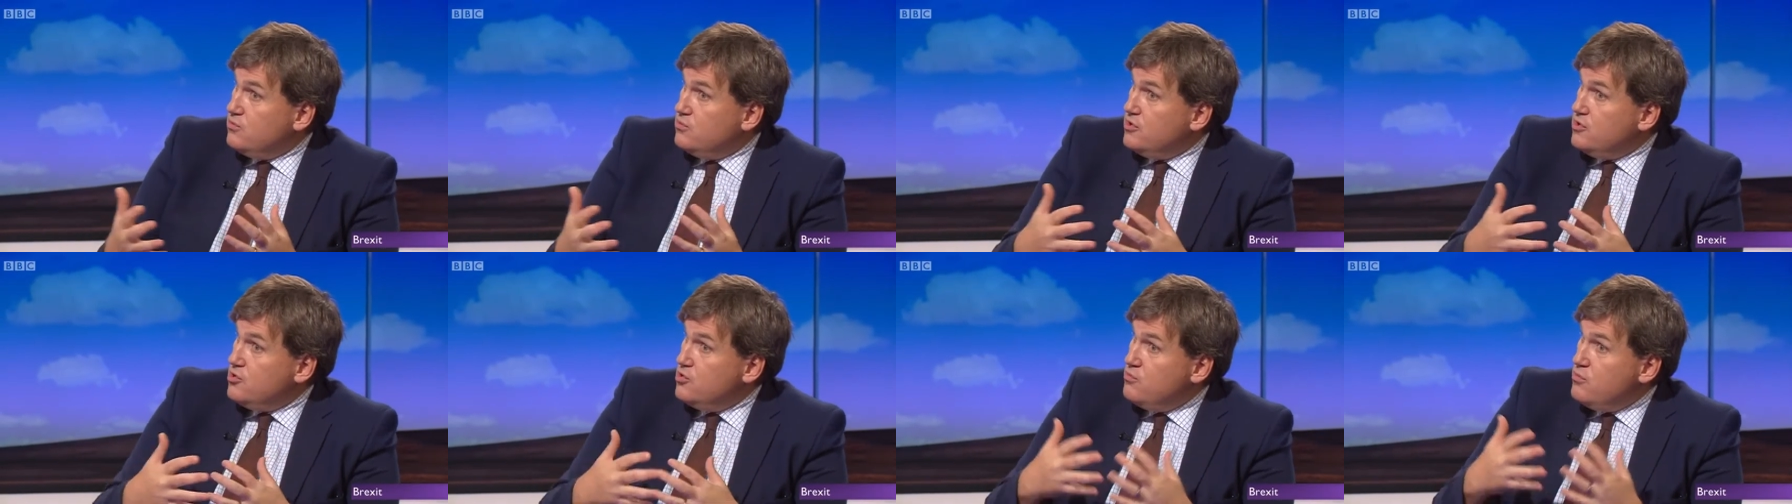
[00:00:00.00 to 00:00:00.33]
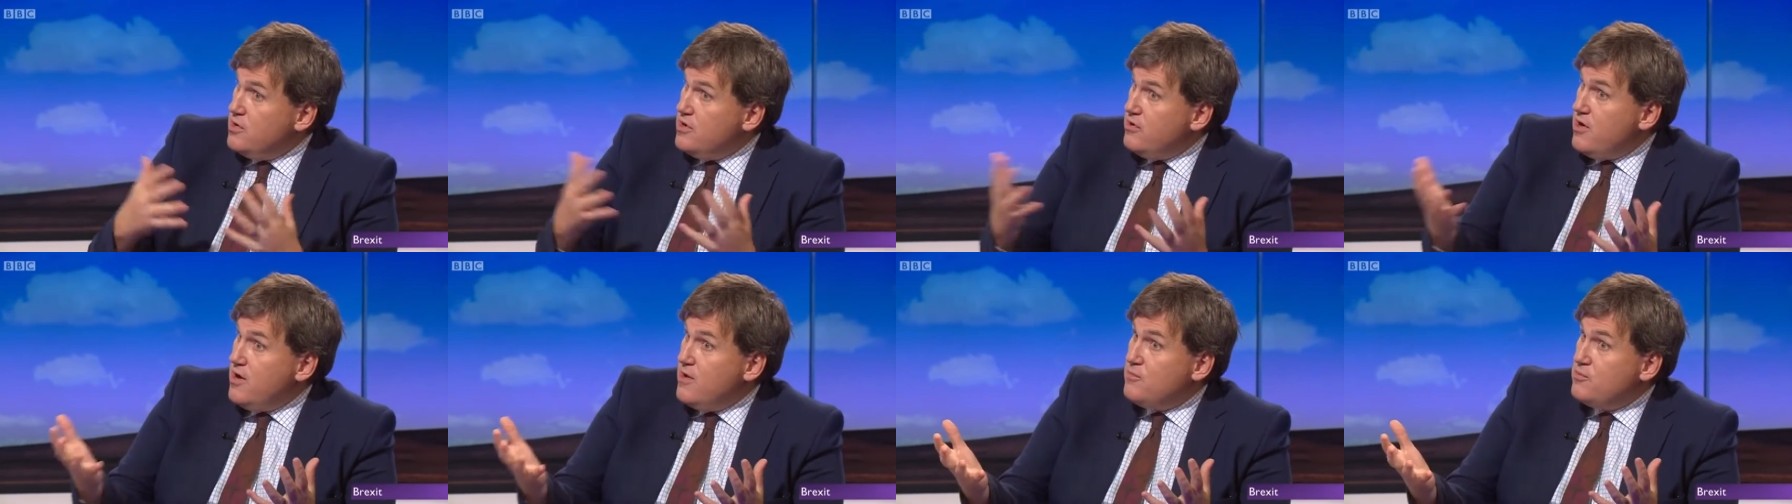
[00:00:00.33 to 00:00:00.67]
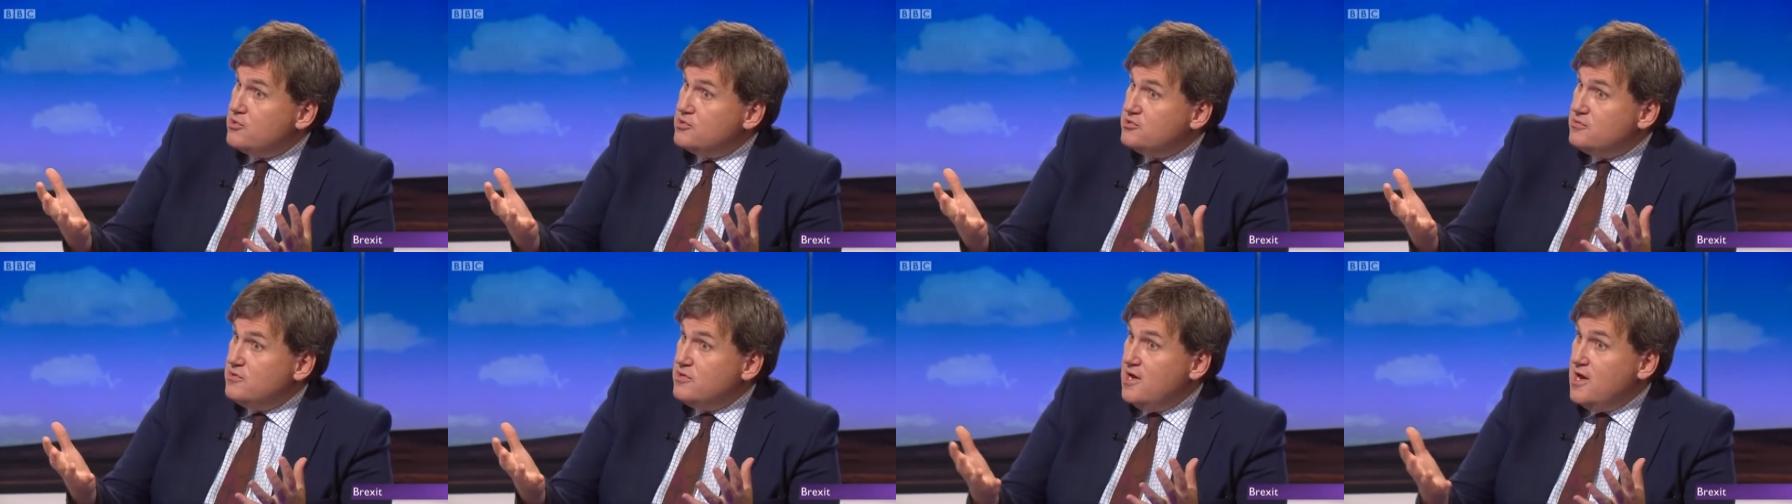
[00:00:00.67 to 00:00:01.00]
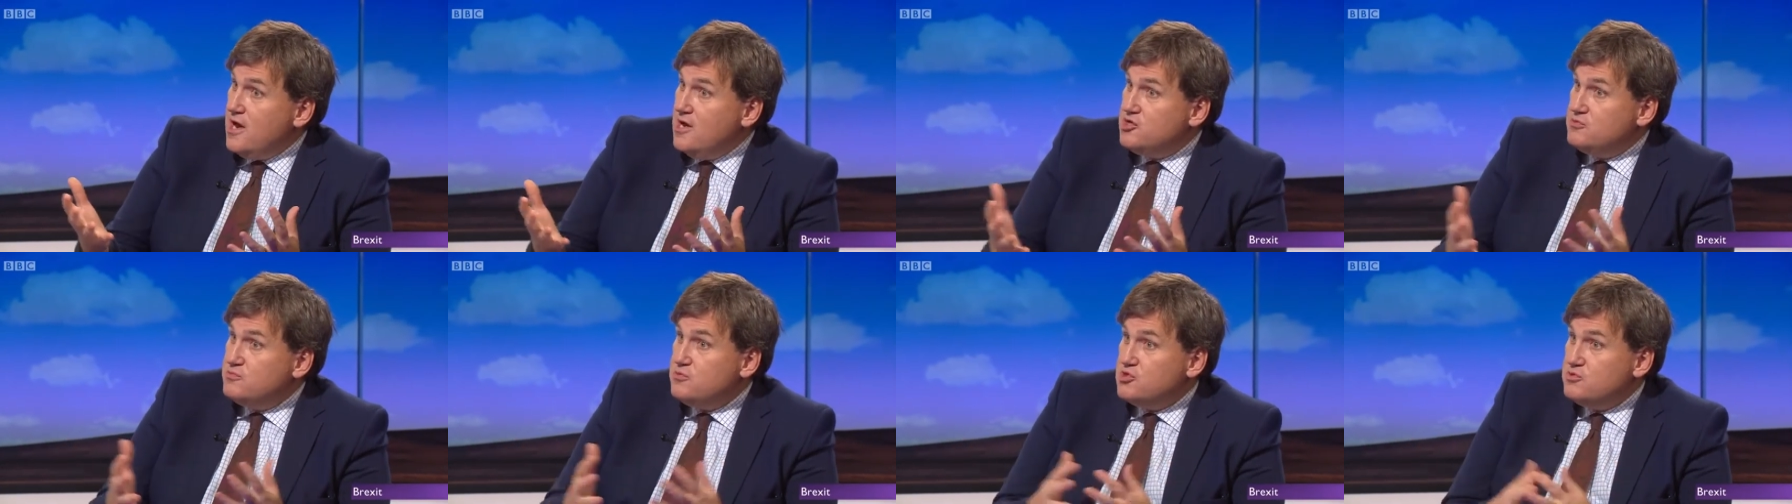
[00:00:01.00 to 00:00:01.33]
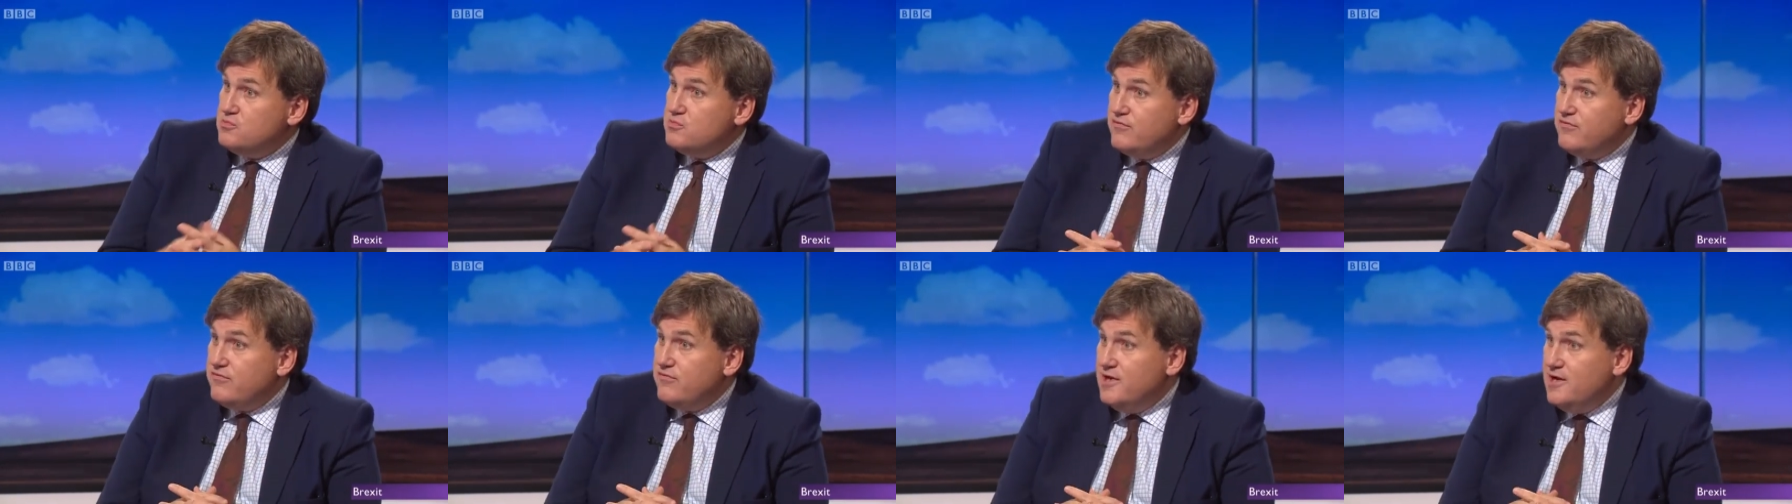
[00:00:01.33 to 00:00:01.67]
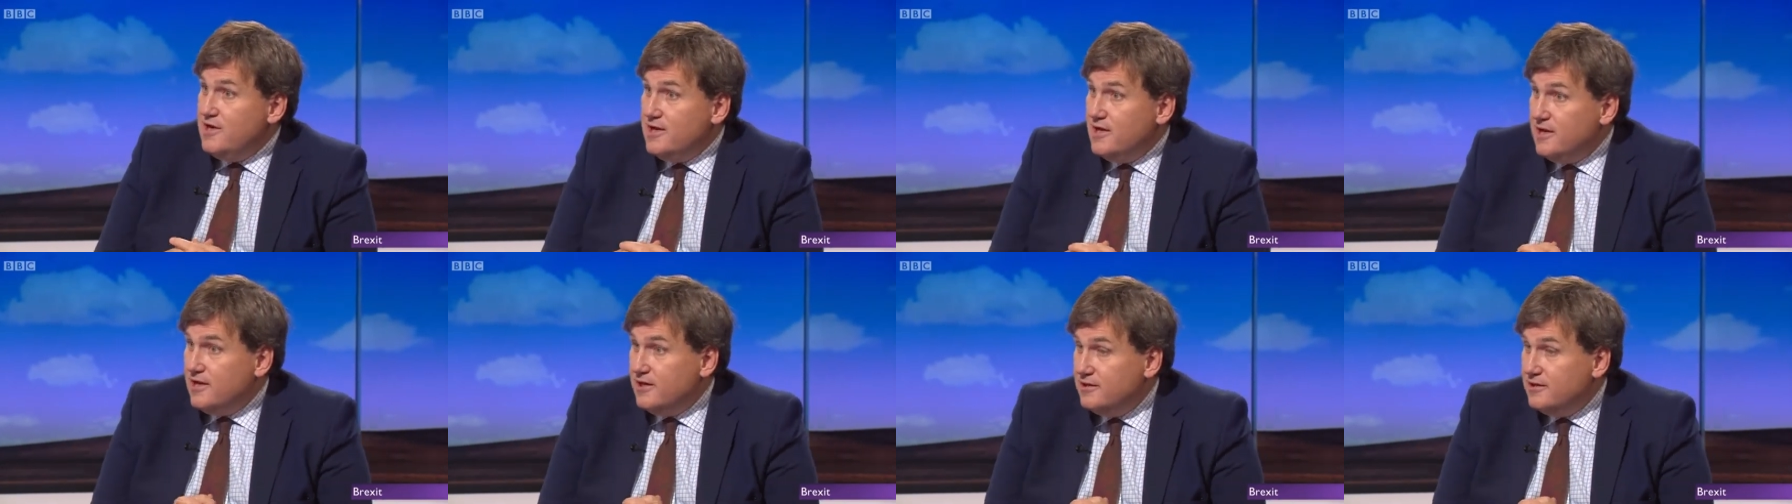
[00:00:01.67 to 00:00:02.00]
with whom we are able to engage much more freely now.